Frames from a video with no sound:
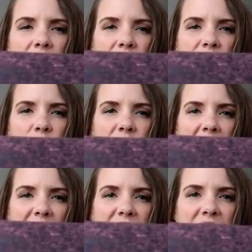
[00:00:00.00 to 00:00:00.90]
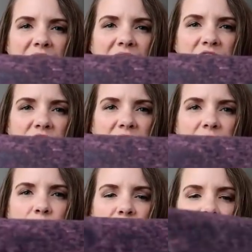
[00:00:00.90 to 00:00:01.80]
There's some plastic on it just to
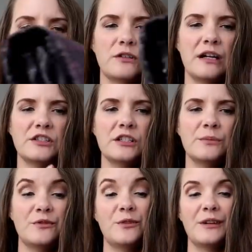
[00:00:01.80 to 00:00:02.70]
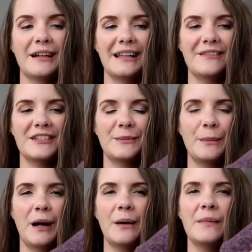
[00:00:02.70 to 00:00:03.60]
keep it from scratching before I give it to my
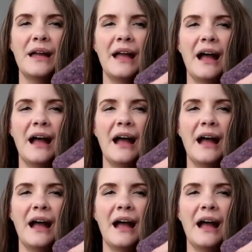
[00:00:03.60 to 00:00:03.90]
mom.